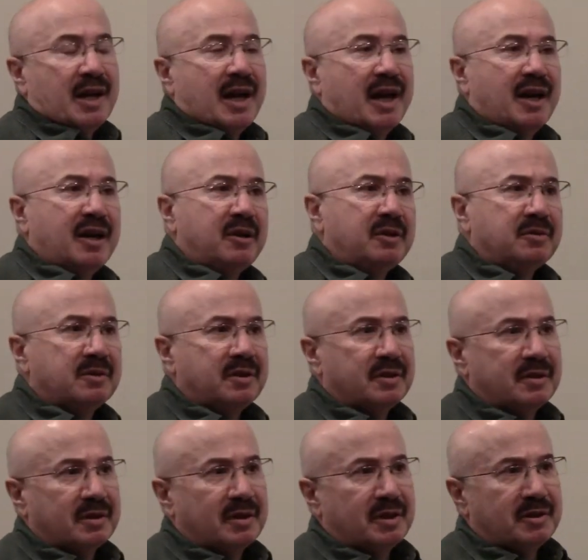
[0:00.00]
And
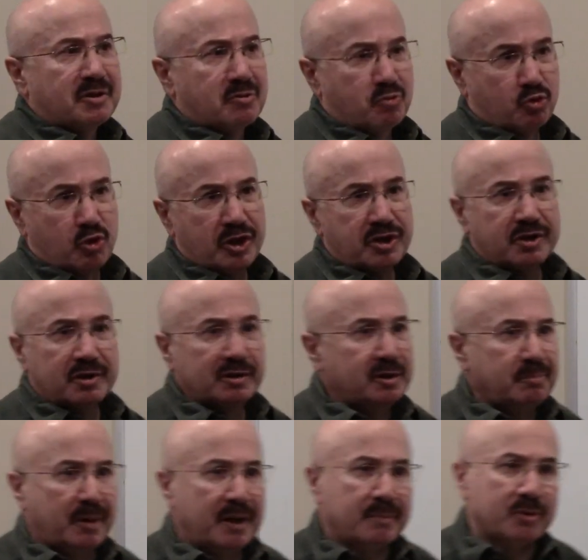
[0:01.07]
it's recently
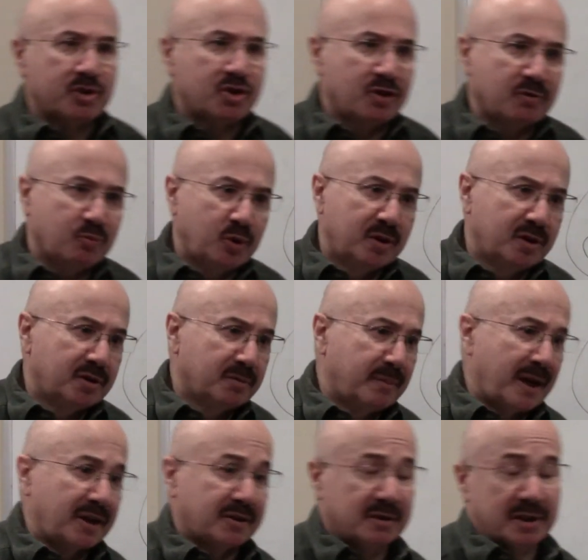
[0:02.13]
published, within
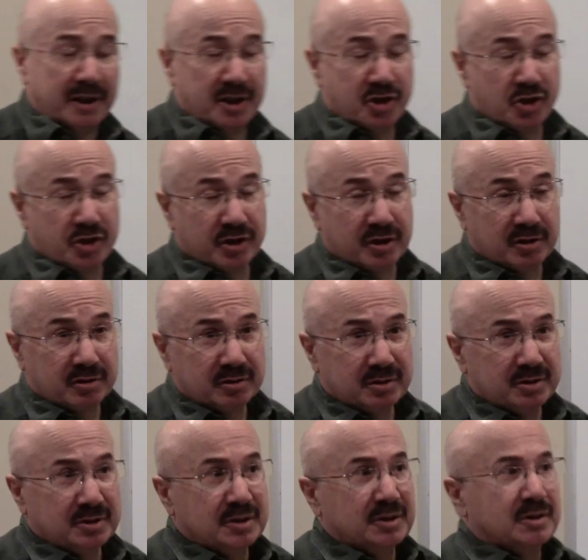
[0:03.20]
about the last year,
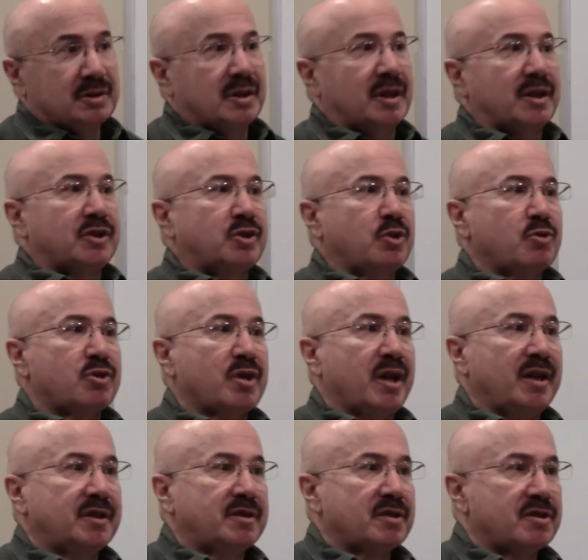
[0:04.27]
two
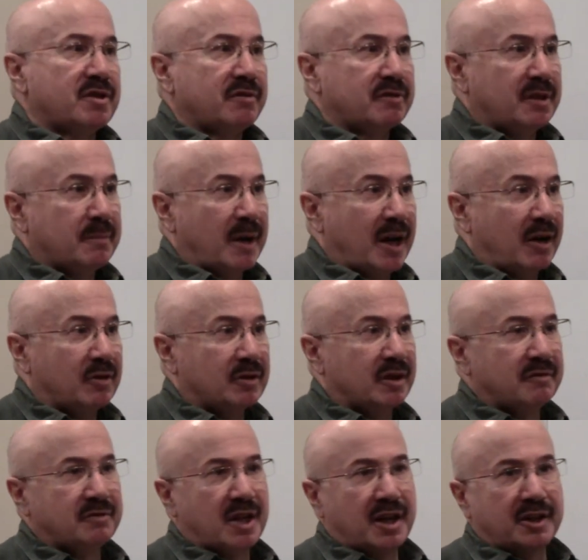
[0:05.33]
scientists have come out, and
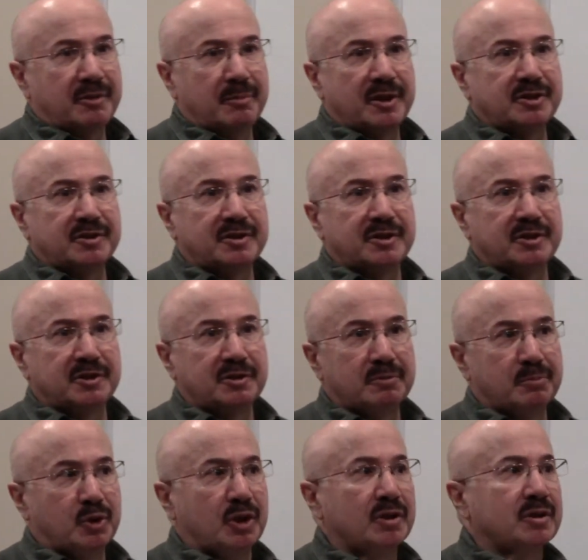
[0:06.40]
I've documented it in the
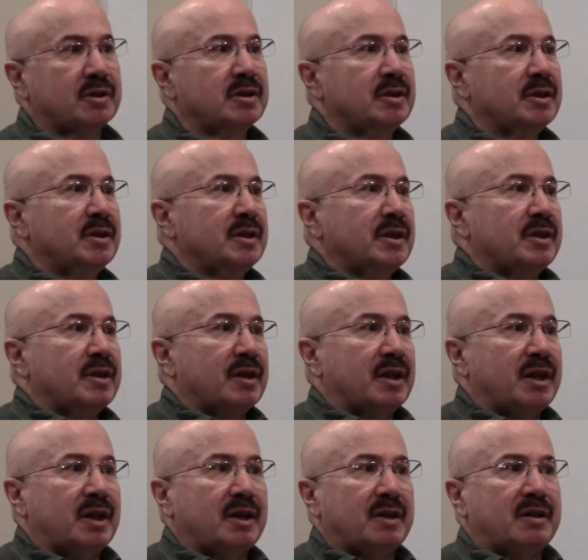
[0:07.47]
book,
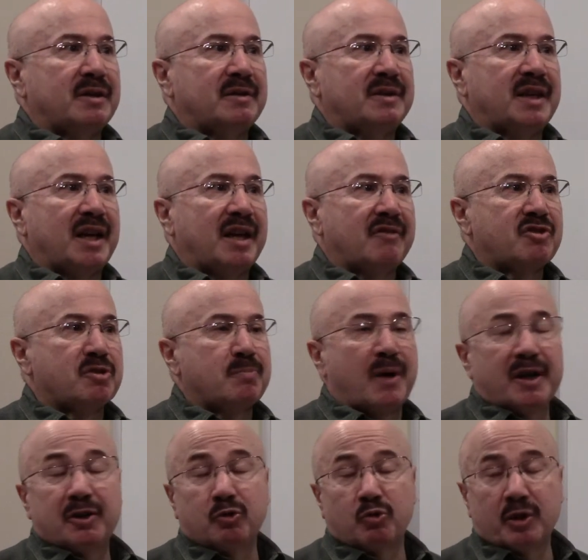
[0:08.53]
that have
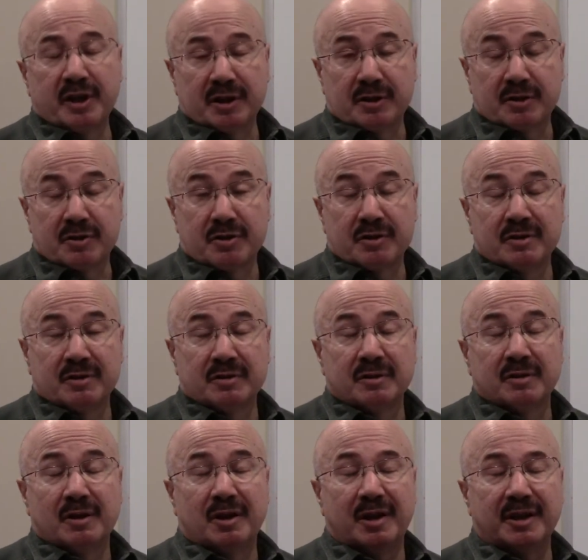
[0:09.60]
spotted rings
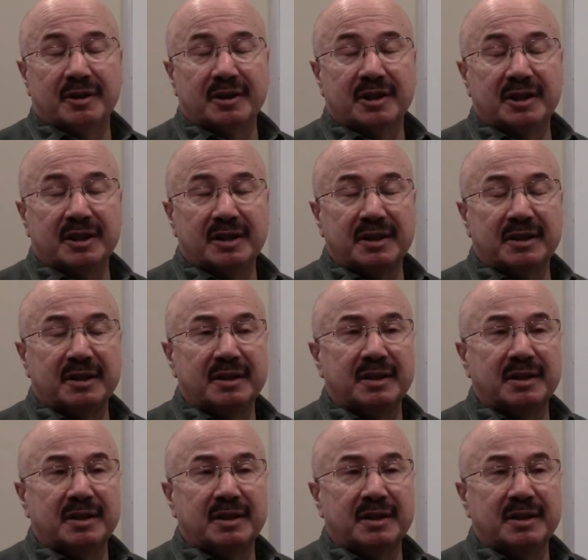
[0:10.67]
on the